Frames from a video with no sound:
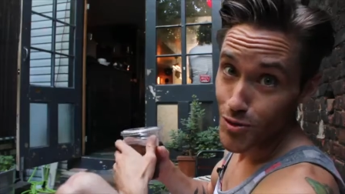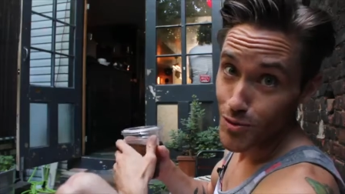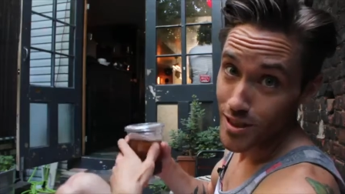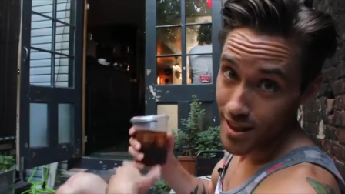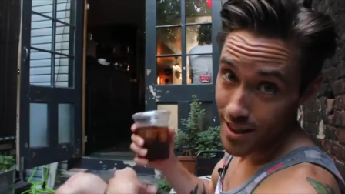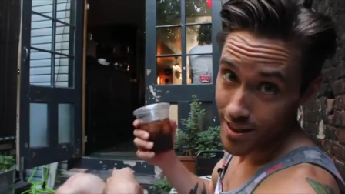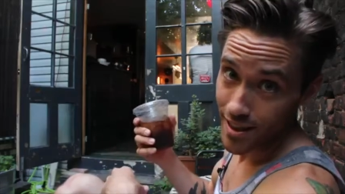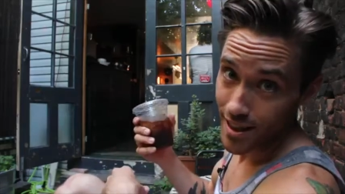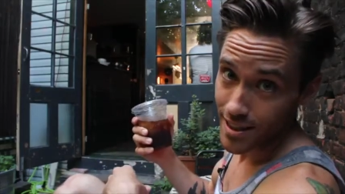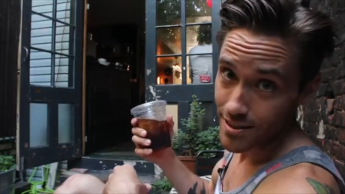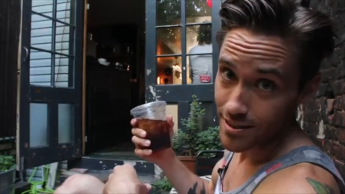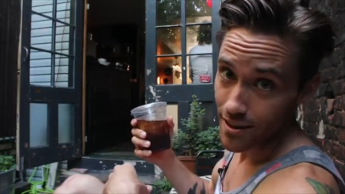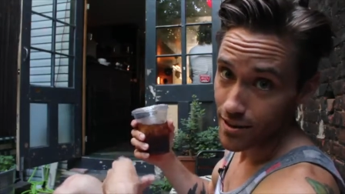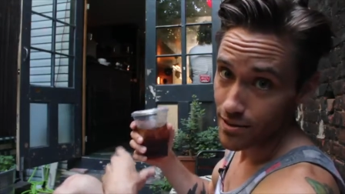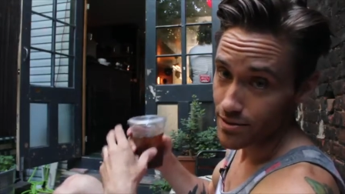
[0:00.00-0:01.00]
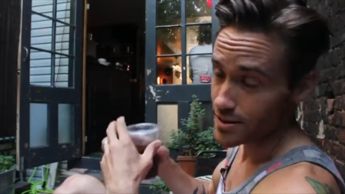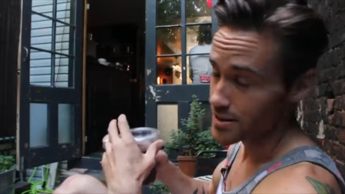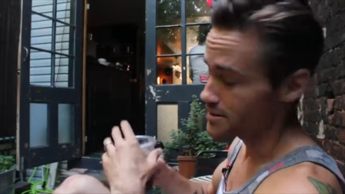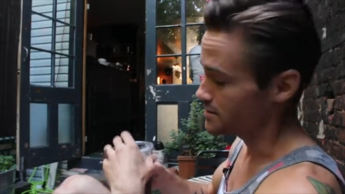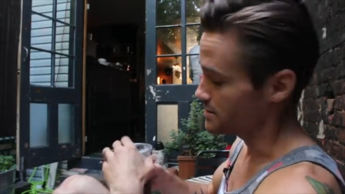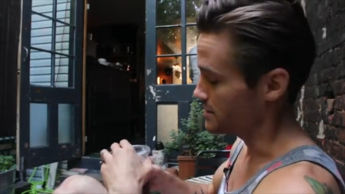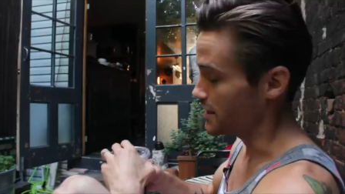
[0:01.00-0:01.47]
you we'd get a nice
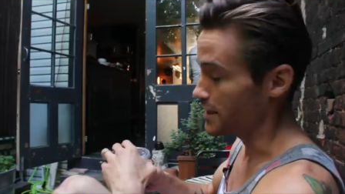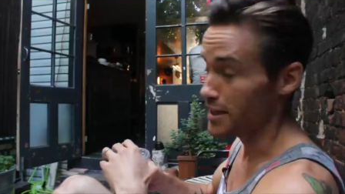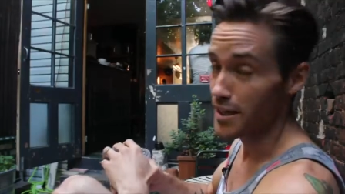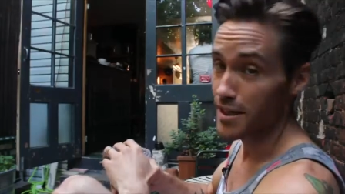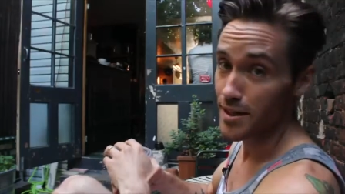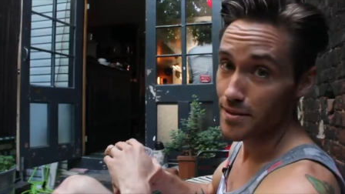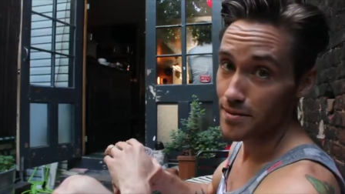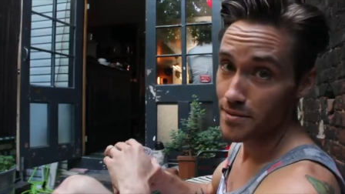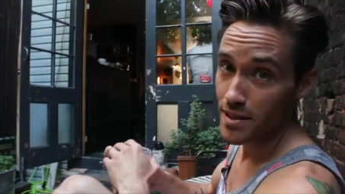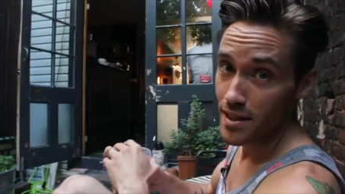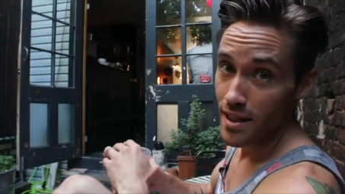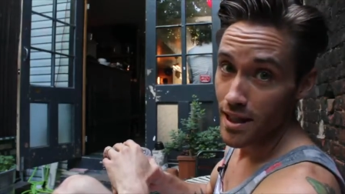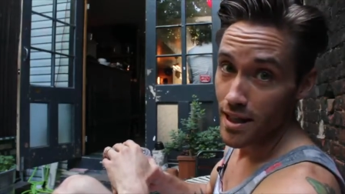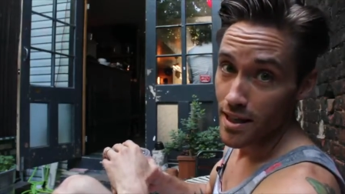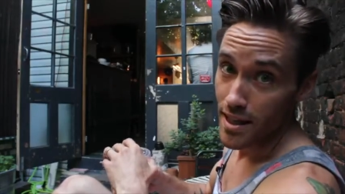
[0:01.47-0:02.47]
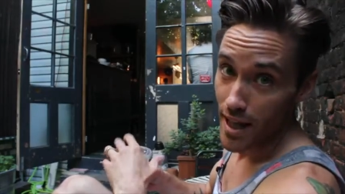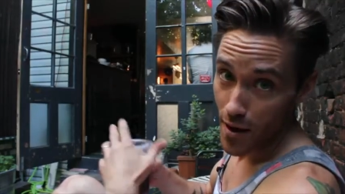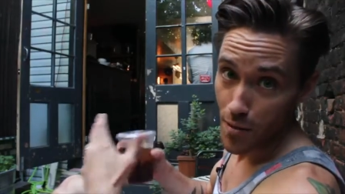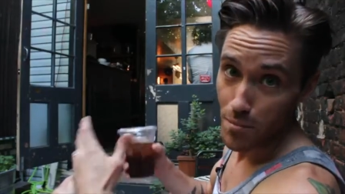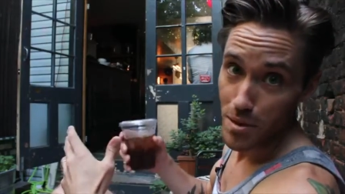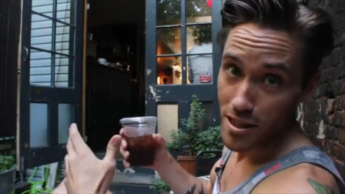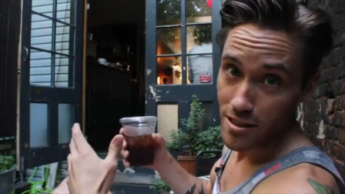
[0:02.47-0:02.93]
coffee, and now
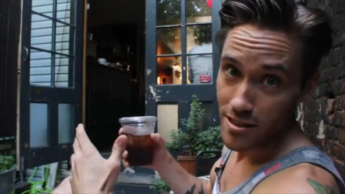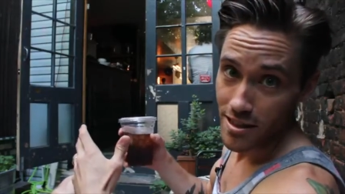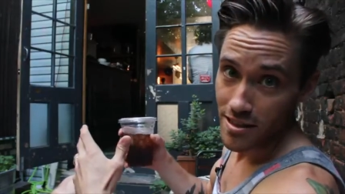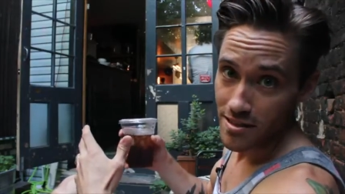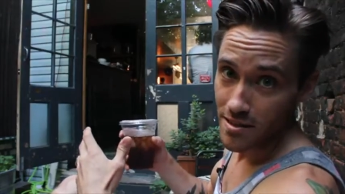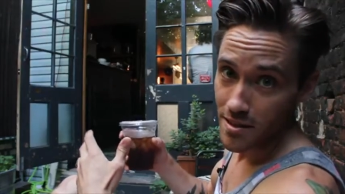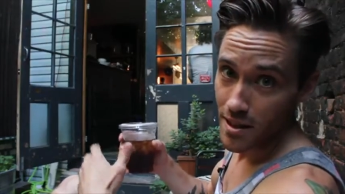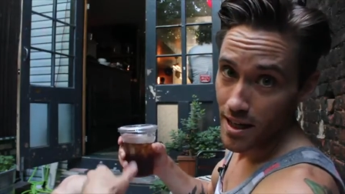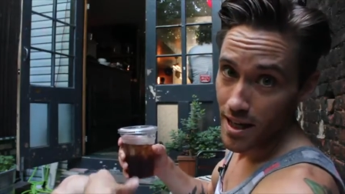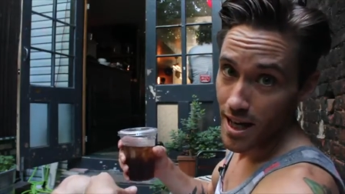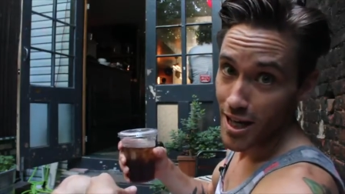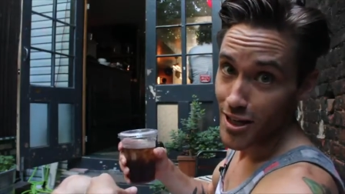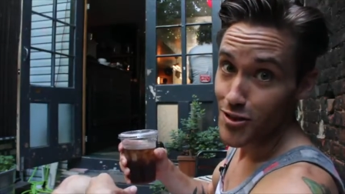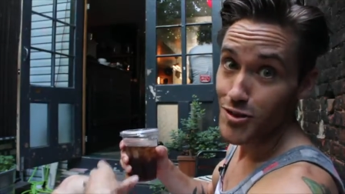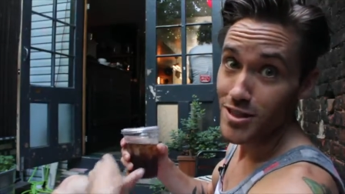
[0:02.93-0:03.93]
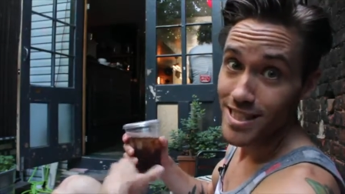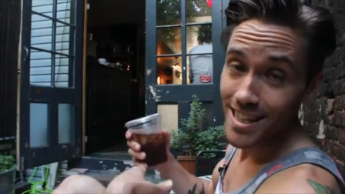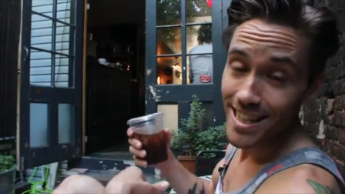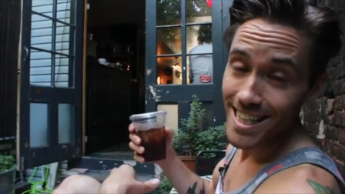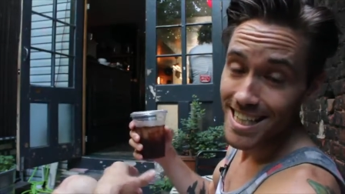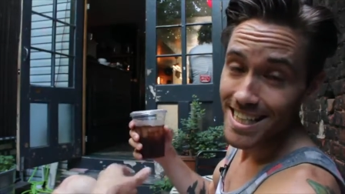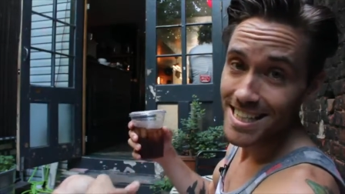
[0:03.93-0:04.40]
I'm buzzing. And you can tell
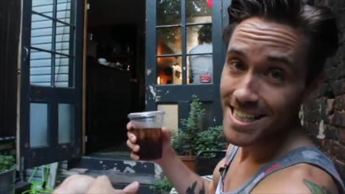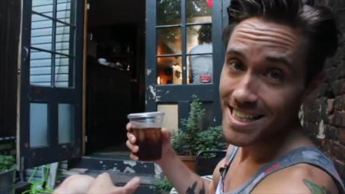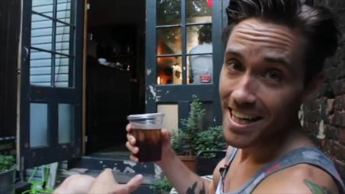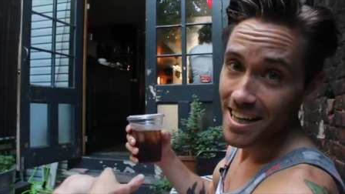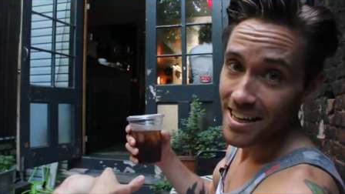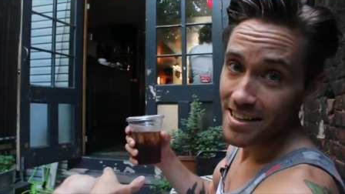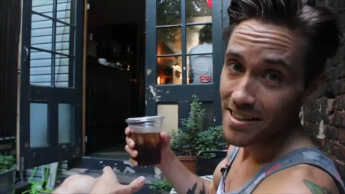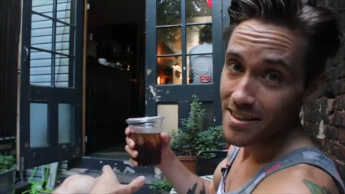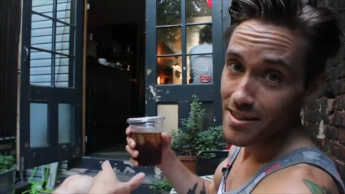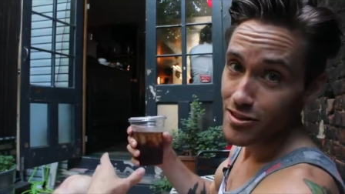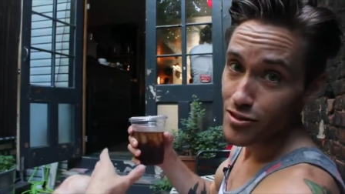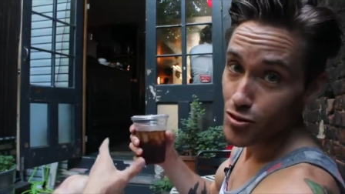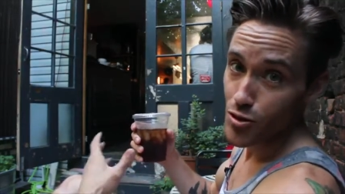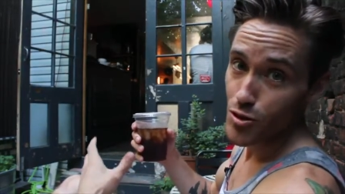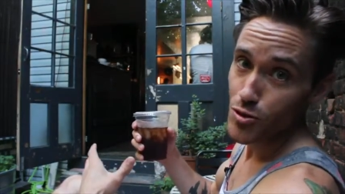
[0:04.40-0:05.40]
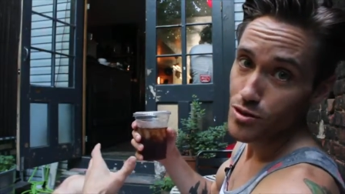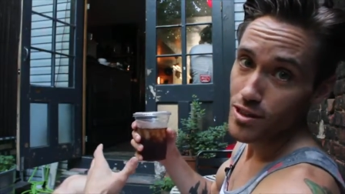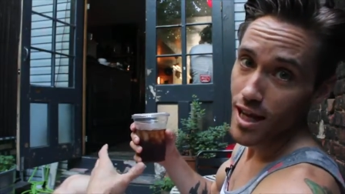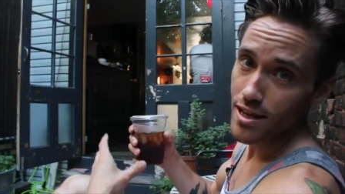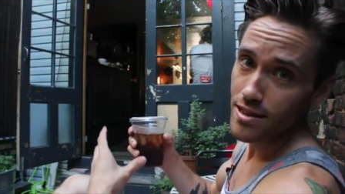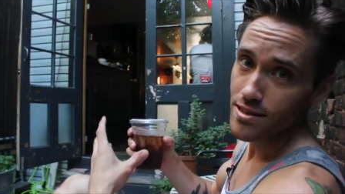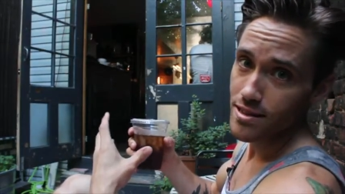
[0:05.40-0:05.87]
inside, Troost
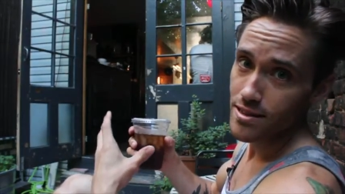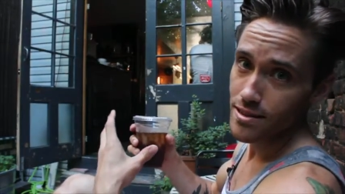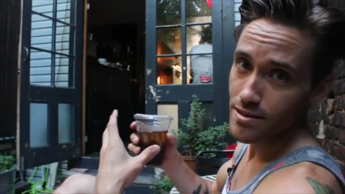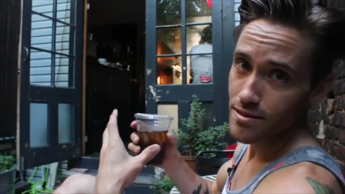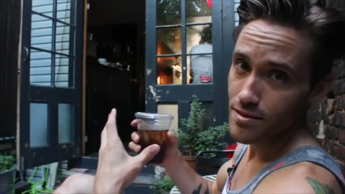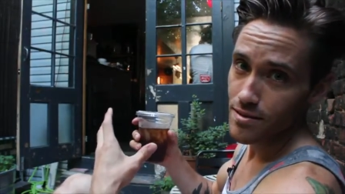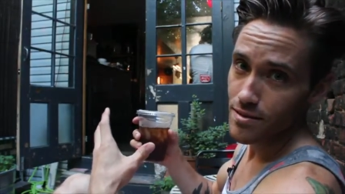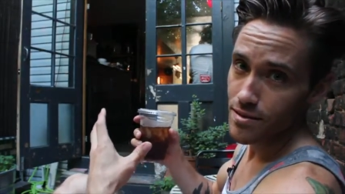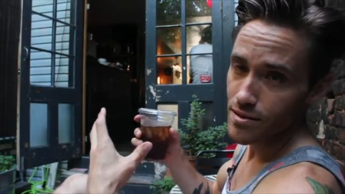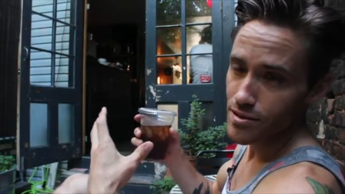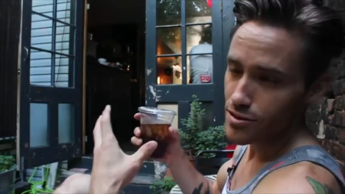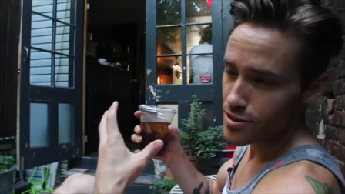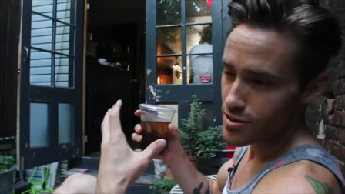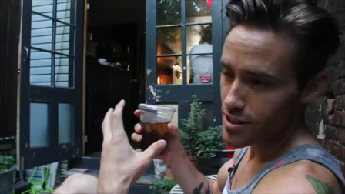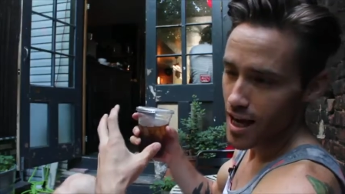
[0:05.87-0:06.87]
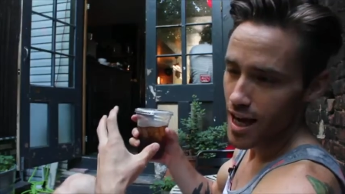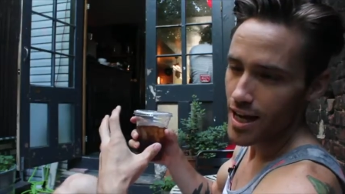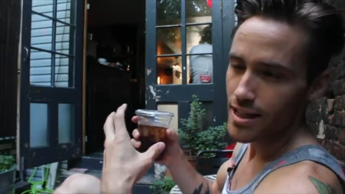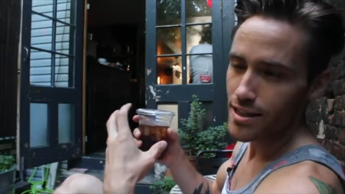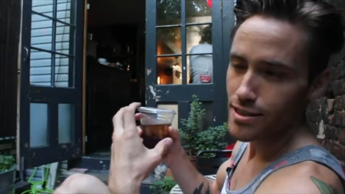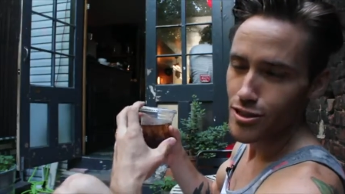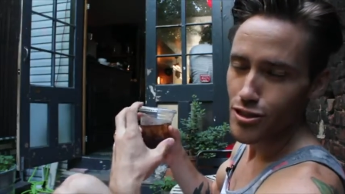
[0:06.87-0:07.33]
has this
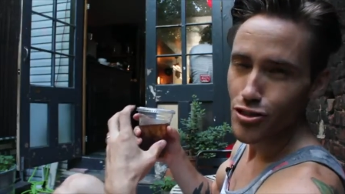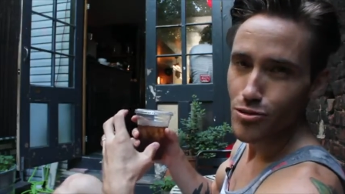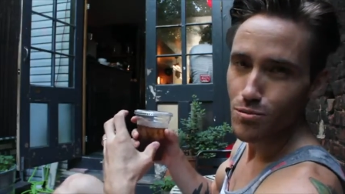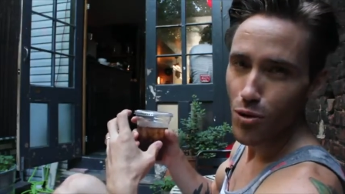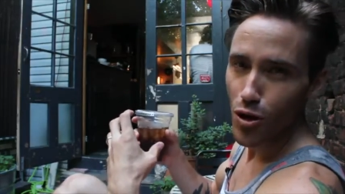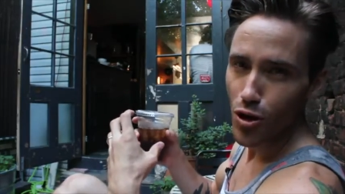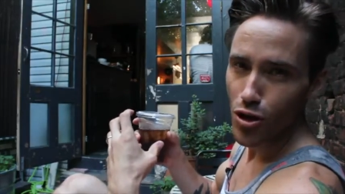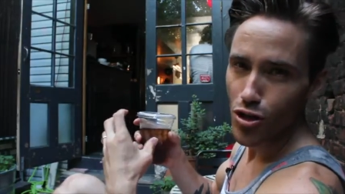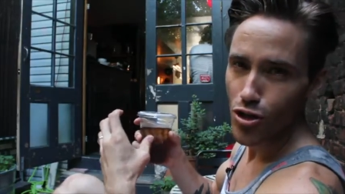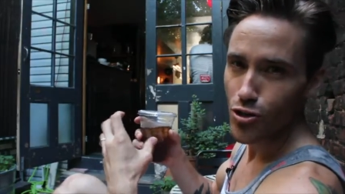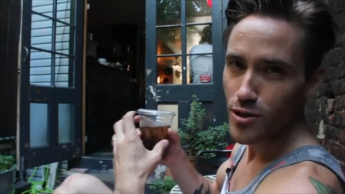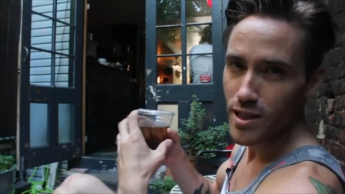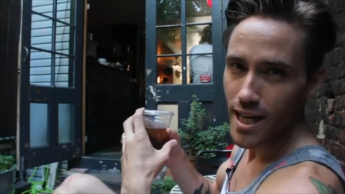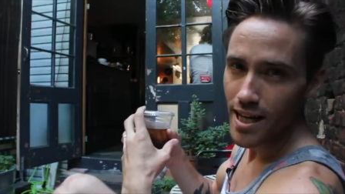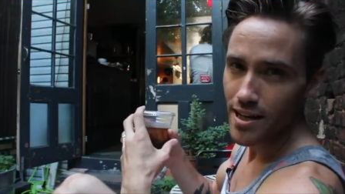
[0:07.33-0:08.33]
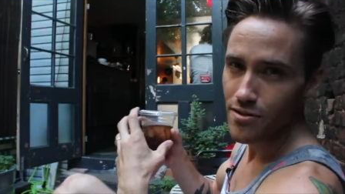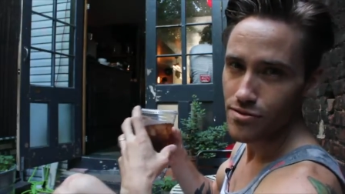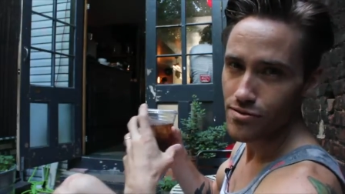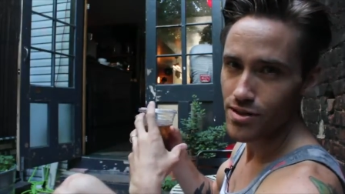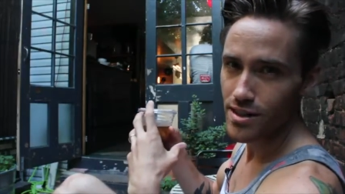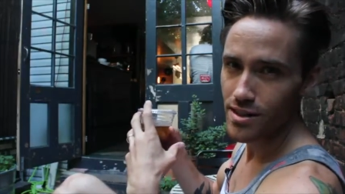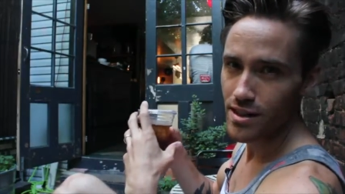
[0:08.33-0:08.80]
tight, small, creative
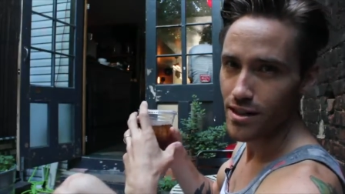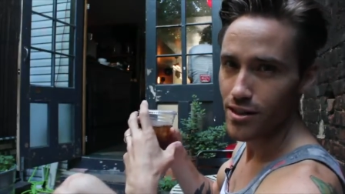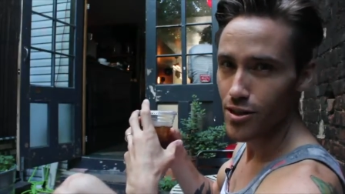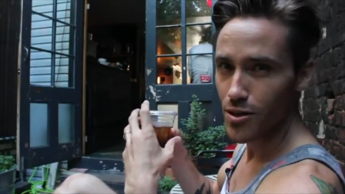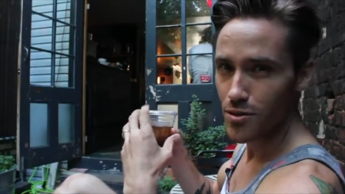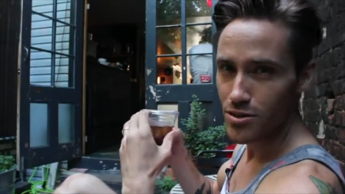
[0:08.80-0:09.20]
feeling. You know,